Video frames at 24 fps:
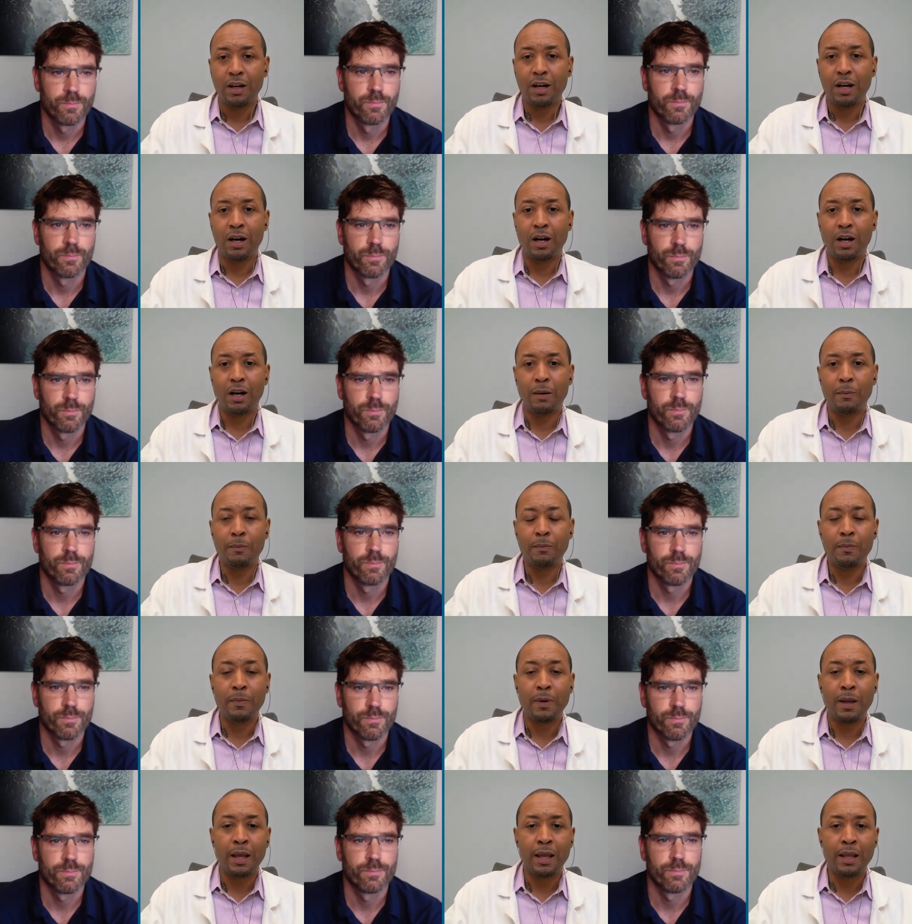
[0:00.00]

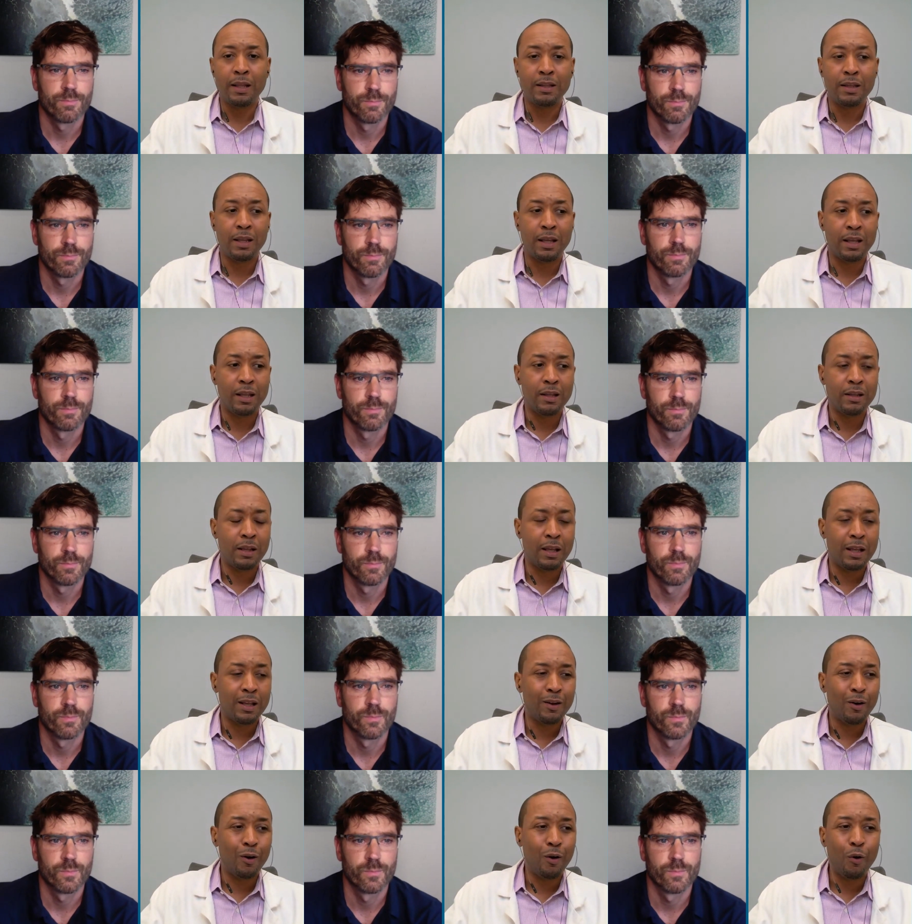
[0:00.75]
Speaker 1: um, and
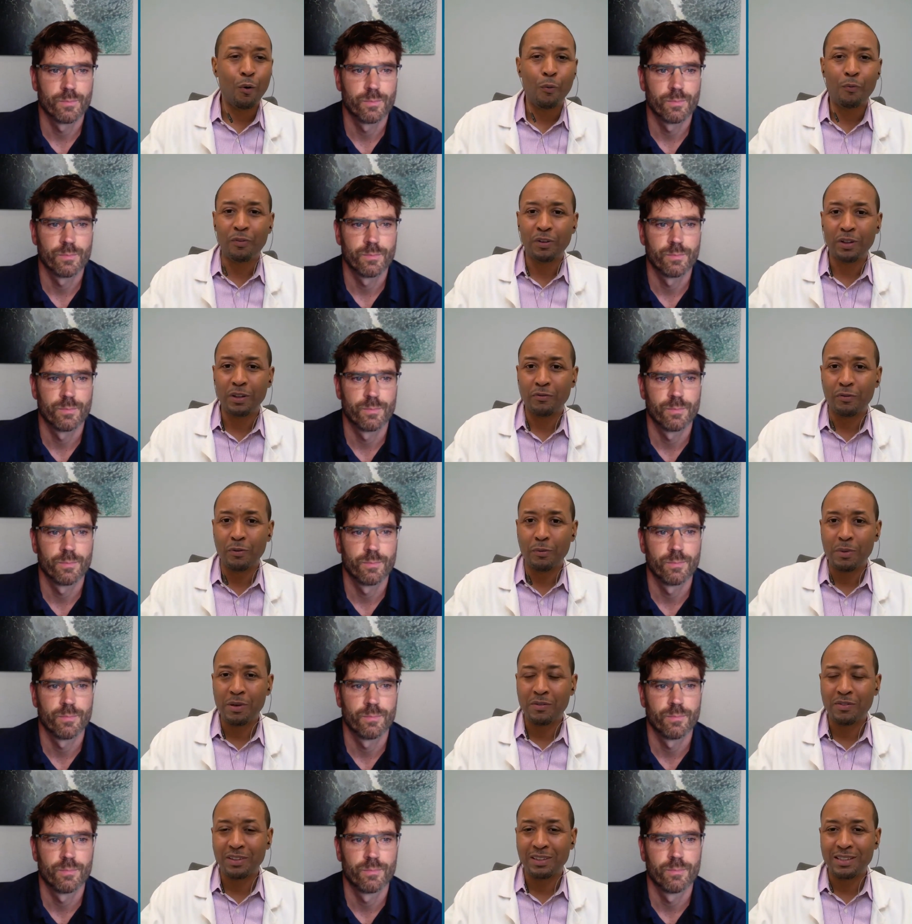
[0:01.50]
and and hopefully
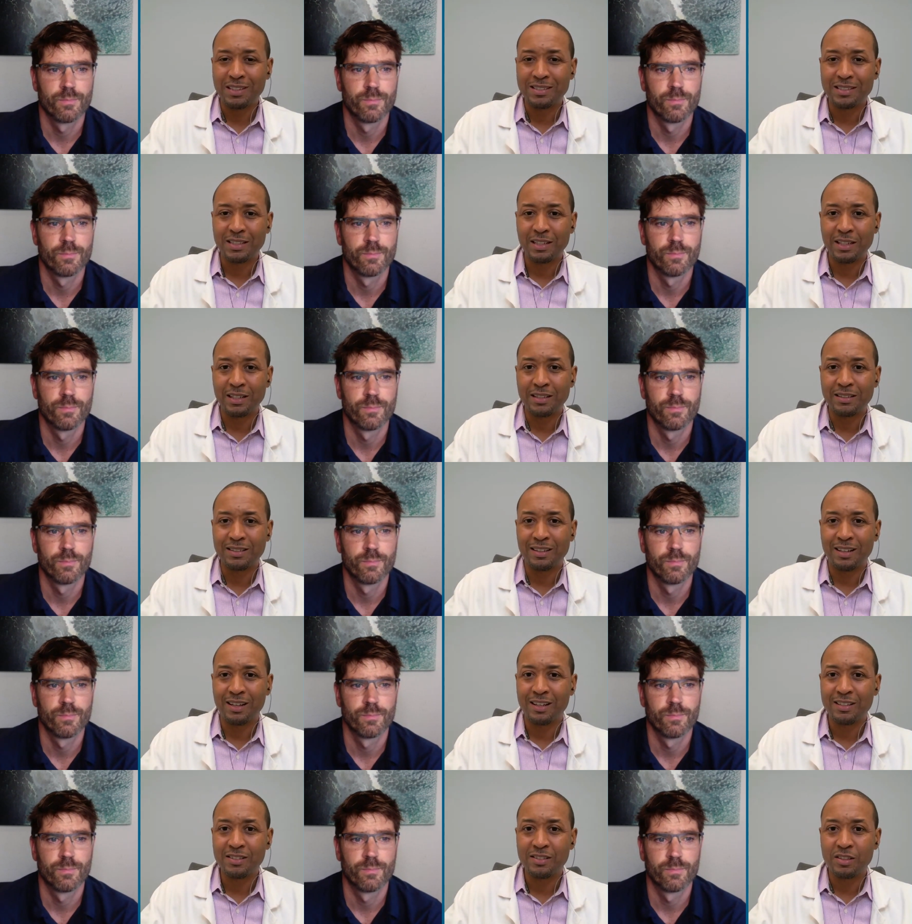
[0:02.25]
from even listening
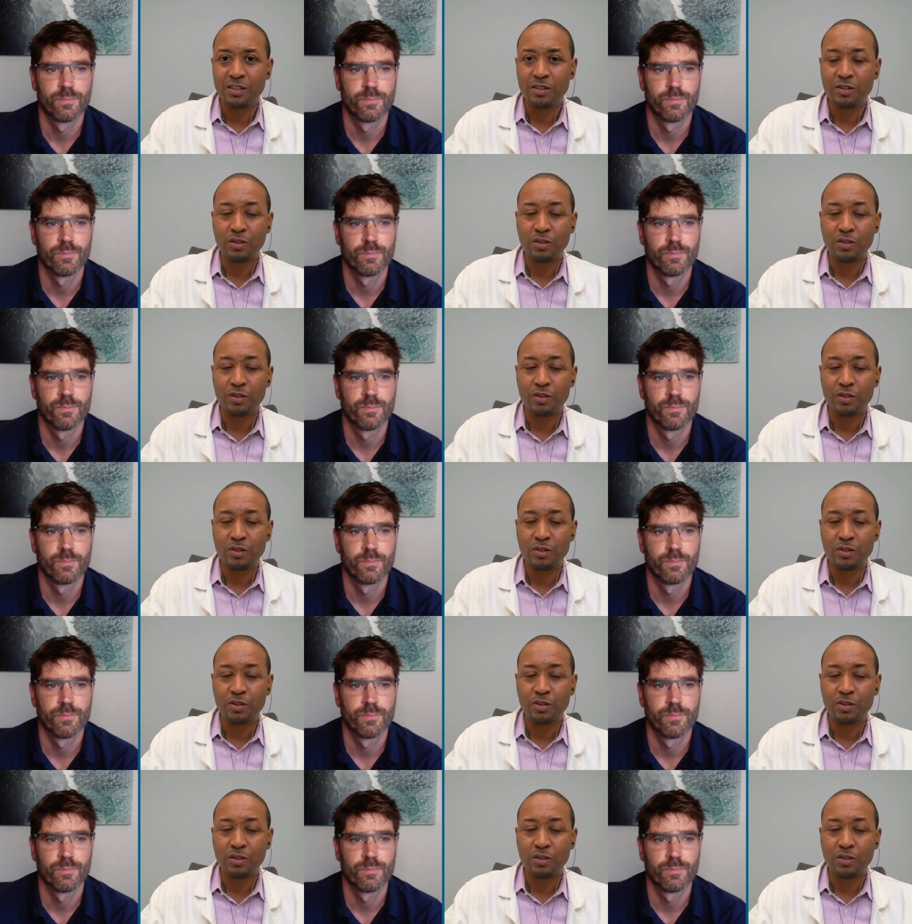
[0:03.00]
to us to